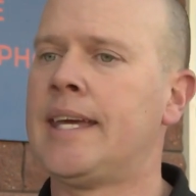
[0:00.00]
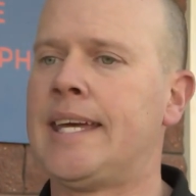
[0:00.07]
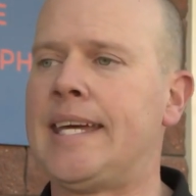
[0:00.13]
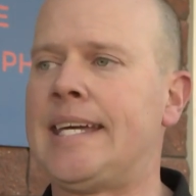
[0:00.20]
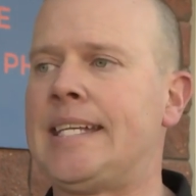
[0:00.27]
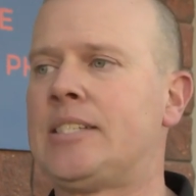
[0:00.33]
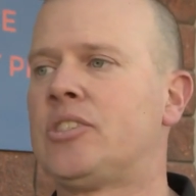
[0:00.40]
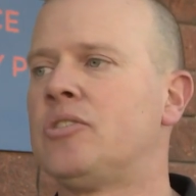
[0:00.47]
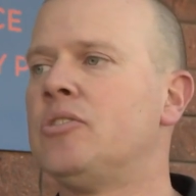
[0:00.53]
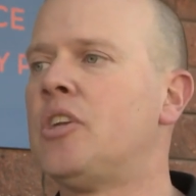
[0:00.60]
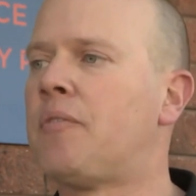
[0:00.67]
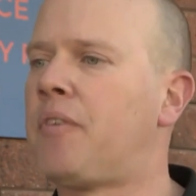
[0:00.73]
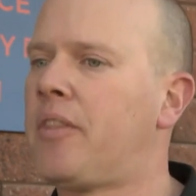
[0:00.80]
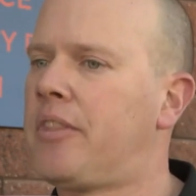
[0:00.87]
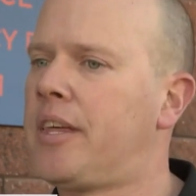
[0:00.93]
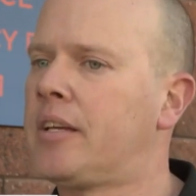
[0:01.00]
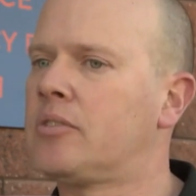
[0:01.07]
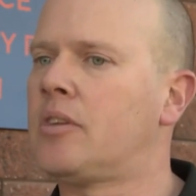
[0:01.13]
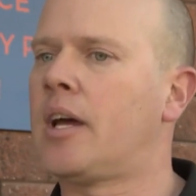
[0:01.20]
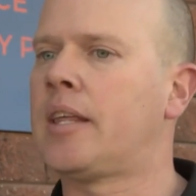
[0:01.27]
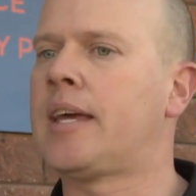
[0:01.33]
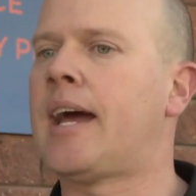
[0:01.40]
it's different
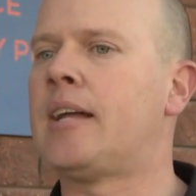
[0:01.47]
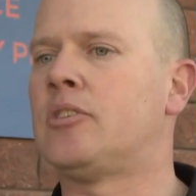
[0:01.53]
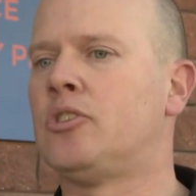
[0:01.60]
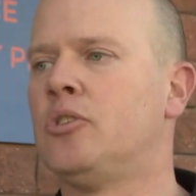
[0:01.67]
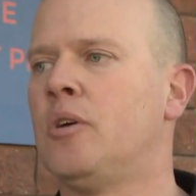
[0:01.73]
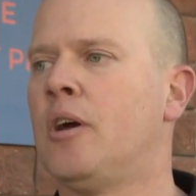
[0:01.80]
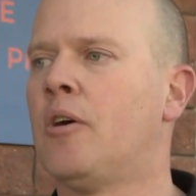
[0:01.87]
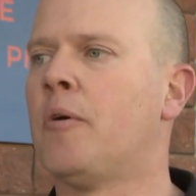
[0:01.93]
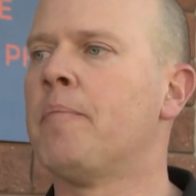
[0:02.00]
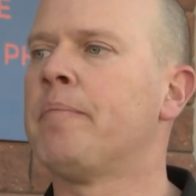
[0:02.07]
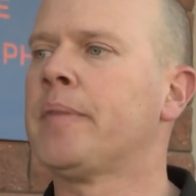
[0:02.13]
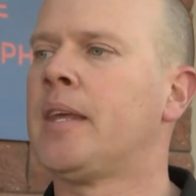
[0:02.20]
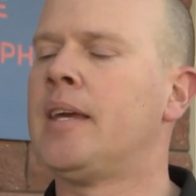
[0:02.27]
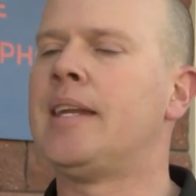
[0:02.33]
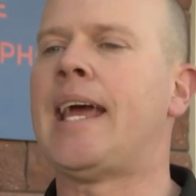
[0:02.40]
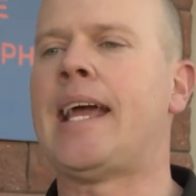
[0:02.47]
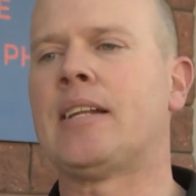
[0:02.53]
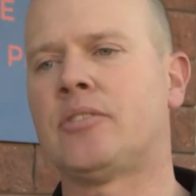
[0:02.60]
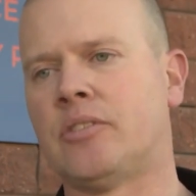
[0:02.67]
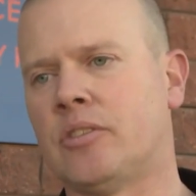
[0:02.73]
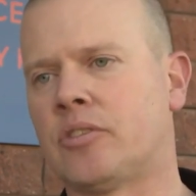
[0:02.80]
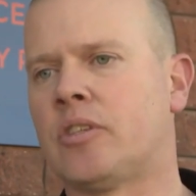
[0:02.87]
things like that to help
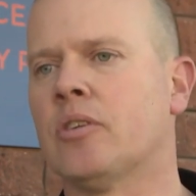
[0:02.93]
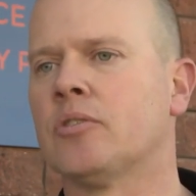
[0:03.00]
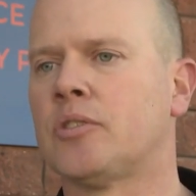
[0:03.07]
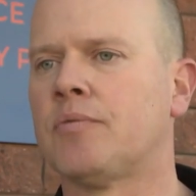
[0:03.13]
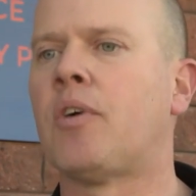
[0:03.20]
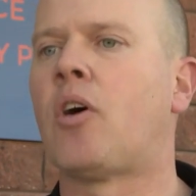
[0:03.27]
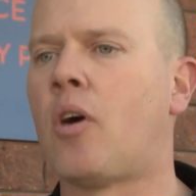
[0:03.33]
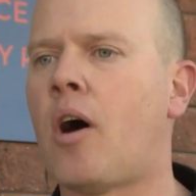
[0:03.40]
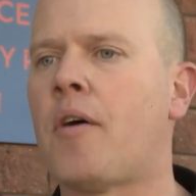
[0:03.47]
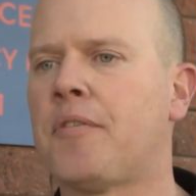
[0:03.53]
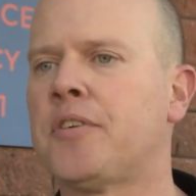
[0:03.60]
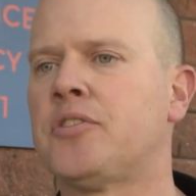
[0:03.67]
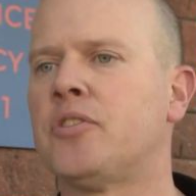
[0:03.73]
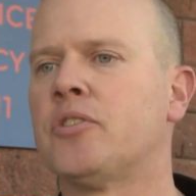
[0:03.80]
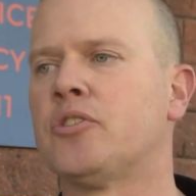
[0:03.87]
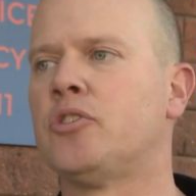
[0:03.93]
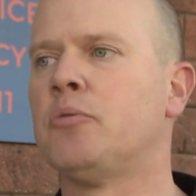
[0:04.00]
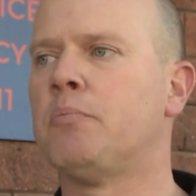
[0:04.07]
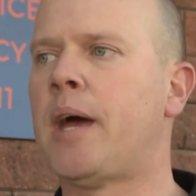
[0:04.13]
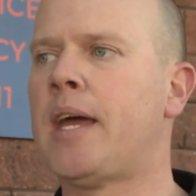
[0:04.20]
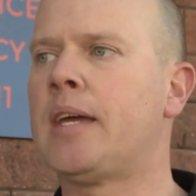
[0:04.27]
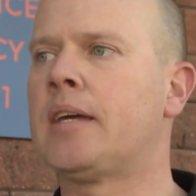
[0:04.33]
enhance the skills of our officers
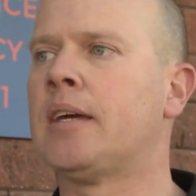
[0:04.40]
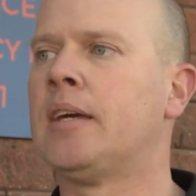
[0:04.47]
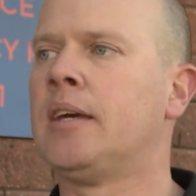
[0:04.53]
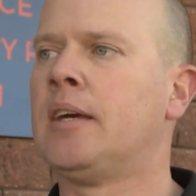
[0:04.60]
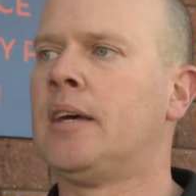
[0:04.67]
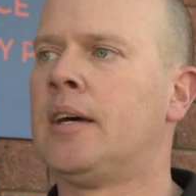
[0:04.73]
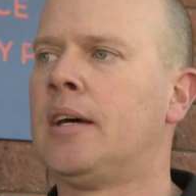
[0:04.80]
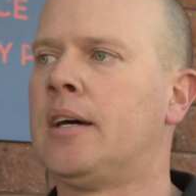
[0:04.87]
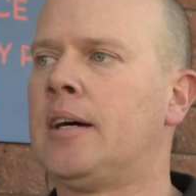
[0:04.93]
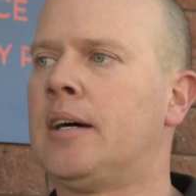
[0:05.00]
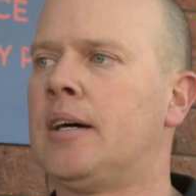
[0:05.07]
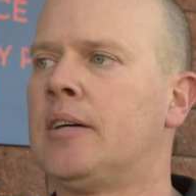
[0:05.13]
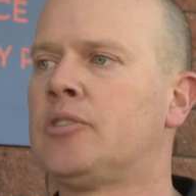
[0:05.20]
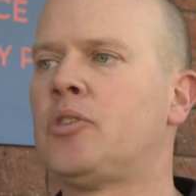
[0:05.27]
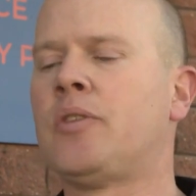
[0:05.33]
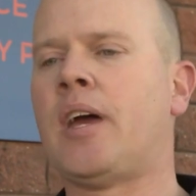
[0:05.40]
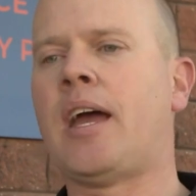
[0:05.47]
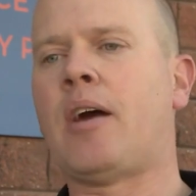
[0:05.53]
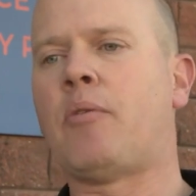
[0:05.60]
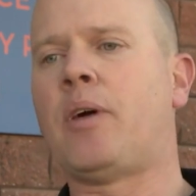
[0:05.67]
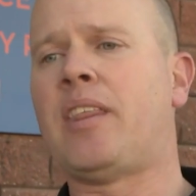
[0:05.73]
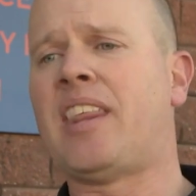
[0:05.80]
to make uh, so
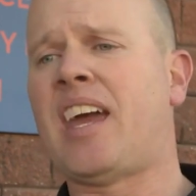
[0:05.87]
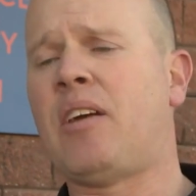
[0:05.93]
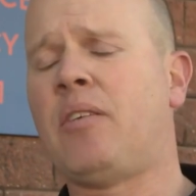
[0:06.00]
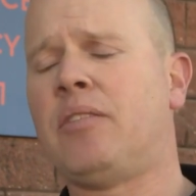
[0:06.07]
they, they,